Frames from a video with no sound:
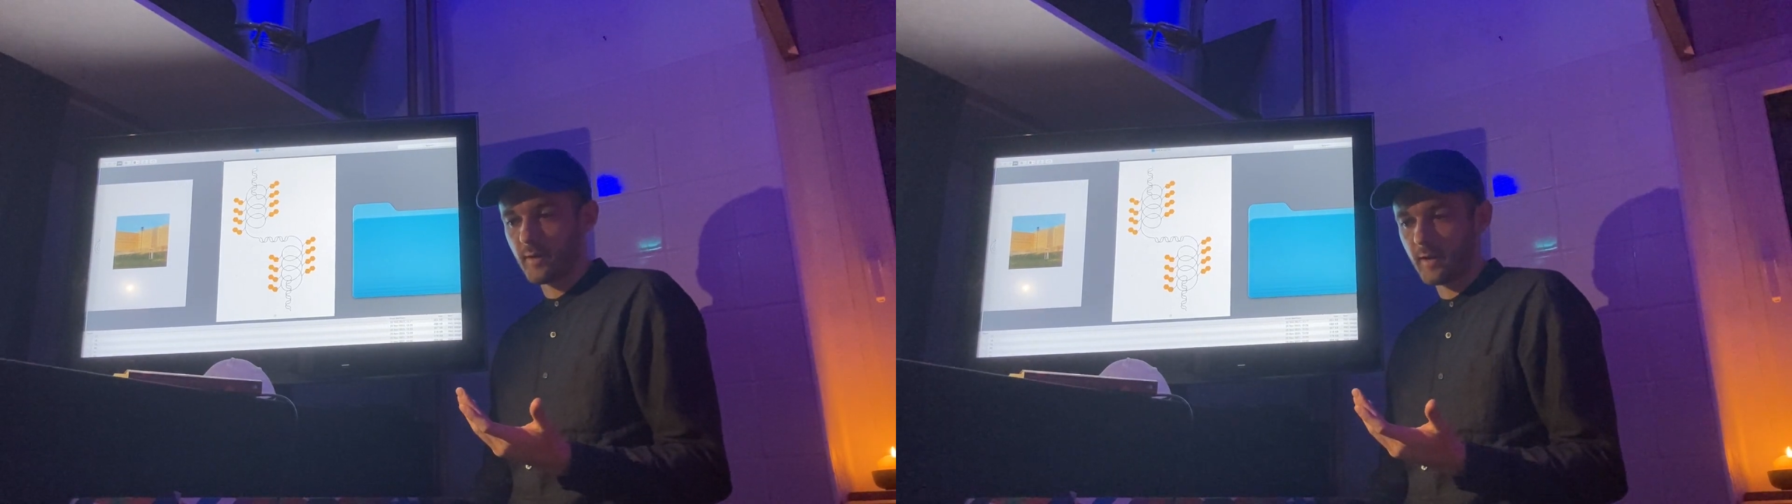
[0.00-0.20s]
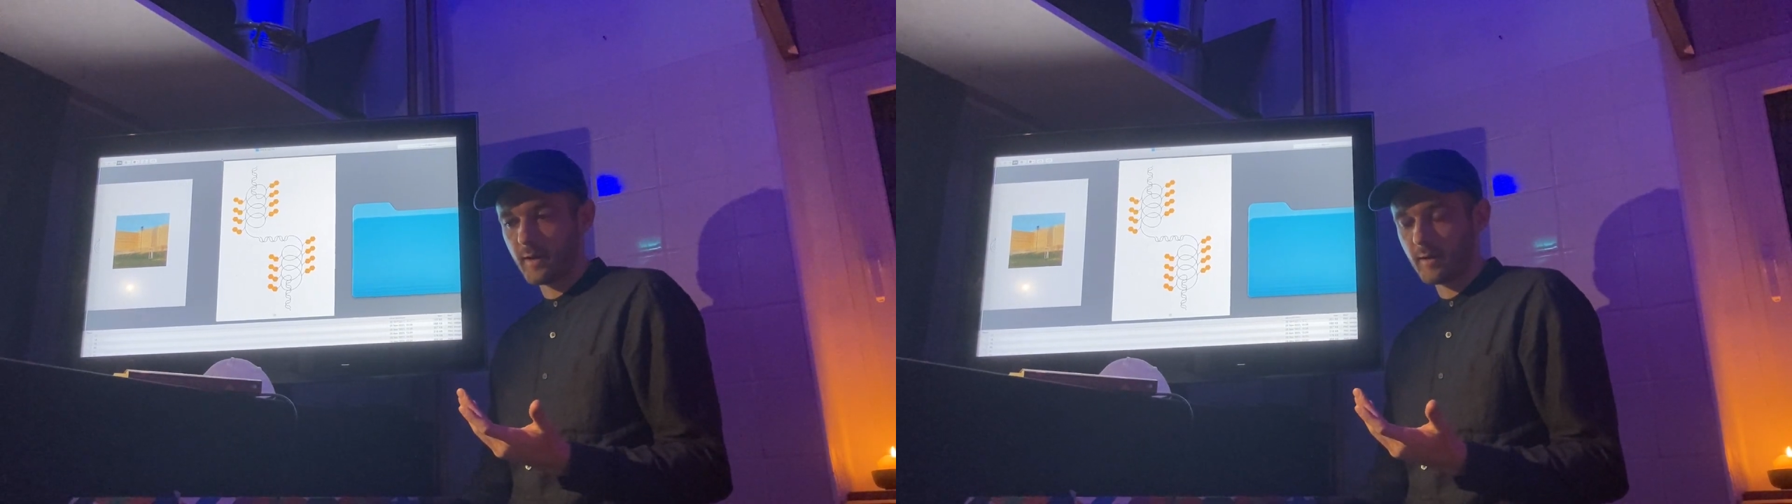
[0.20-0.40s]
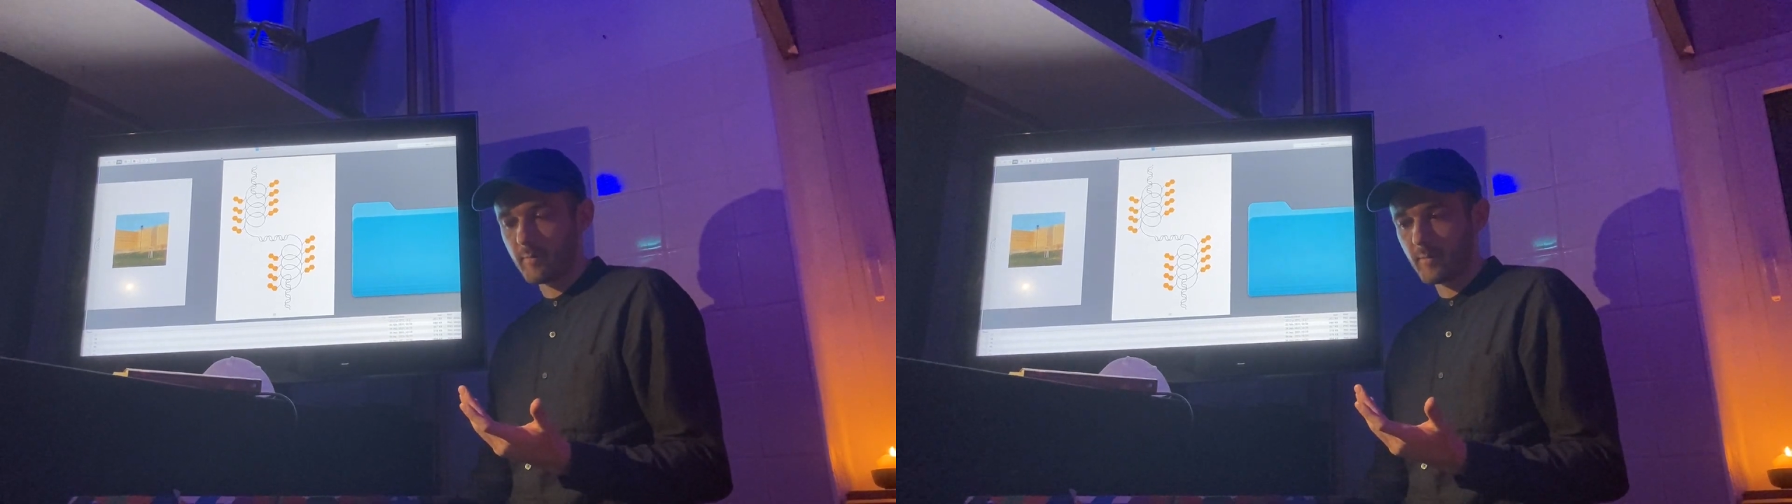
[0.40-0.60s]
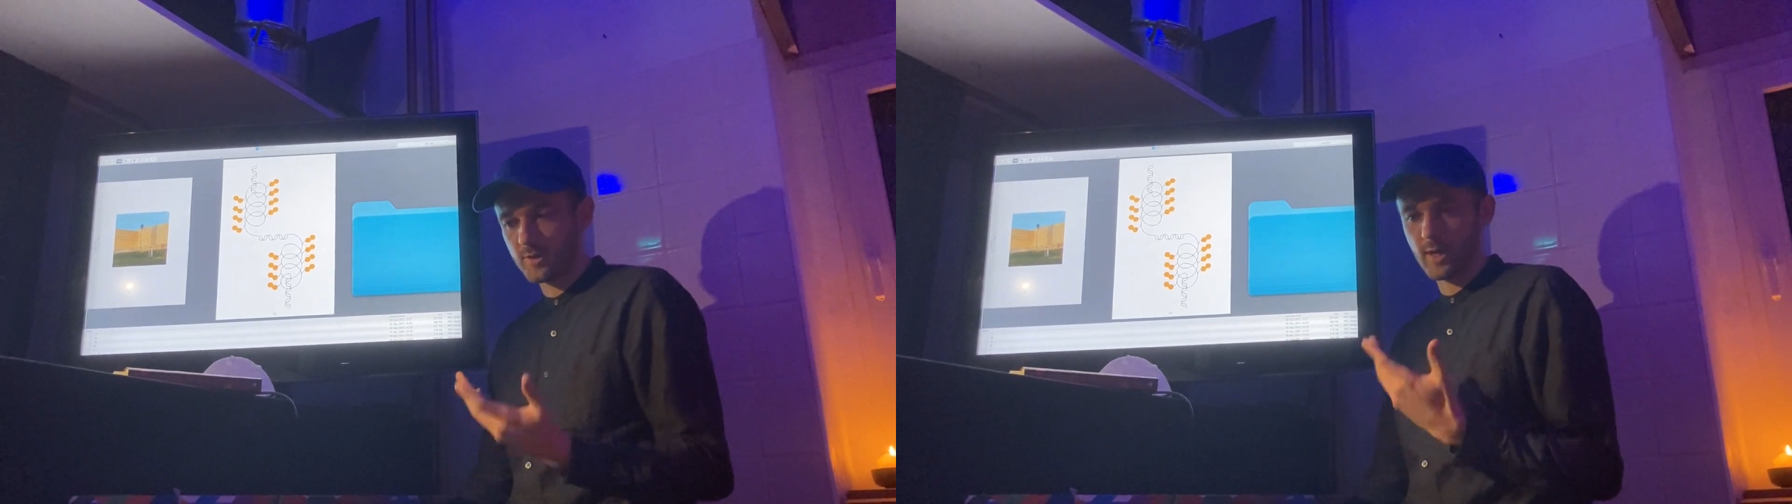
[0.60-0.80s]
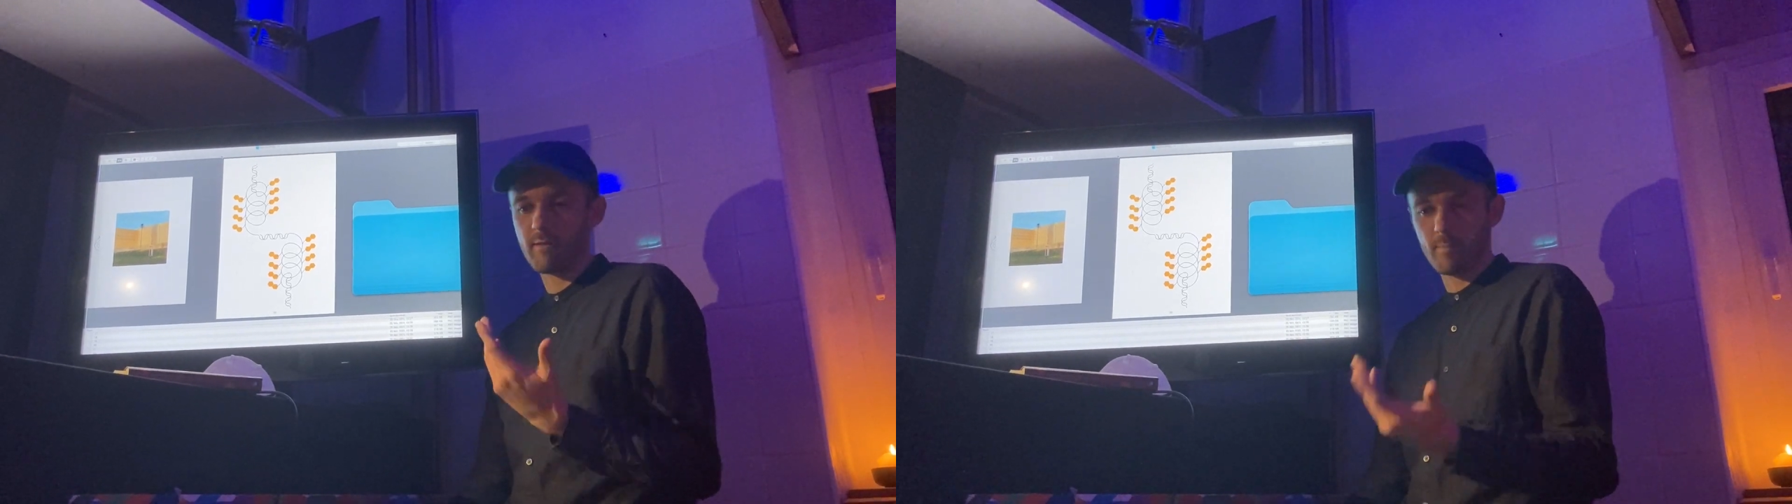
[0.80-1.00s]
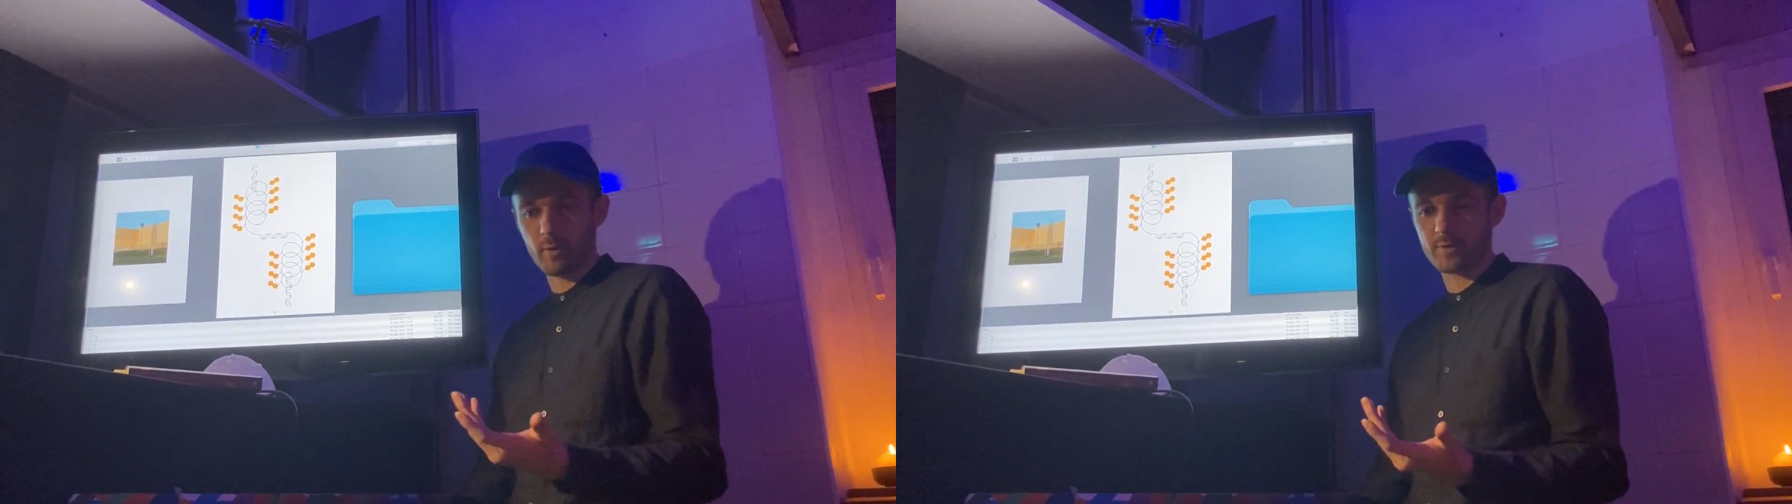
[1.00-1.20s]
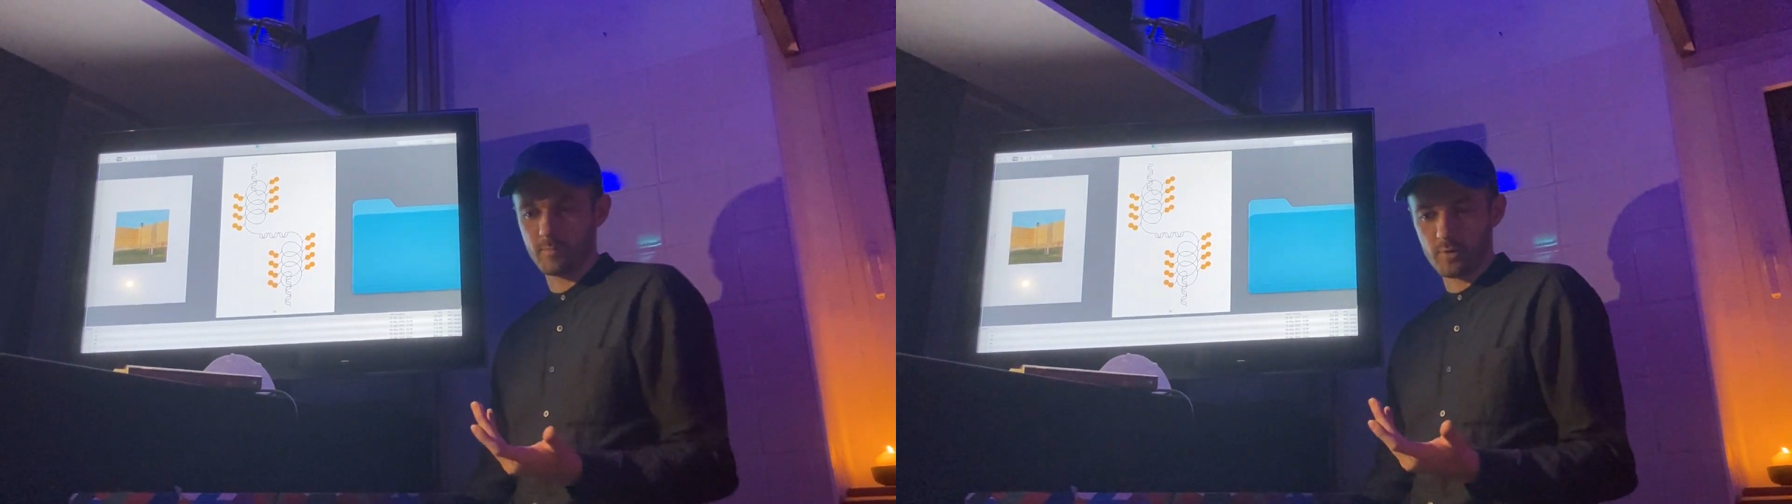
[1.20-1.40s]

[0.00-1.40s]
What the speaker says: a cherry blossom